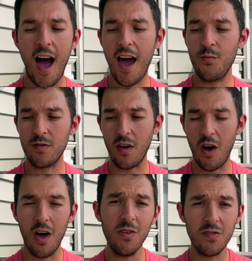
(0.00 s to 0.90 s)
I was
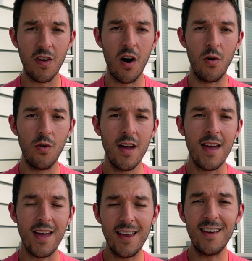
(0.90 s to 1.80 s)
also,
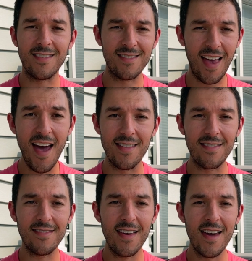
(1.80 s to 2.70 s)
in a
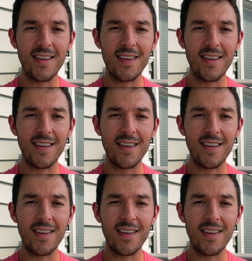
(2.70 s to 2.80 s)
sense,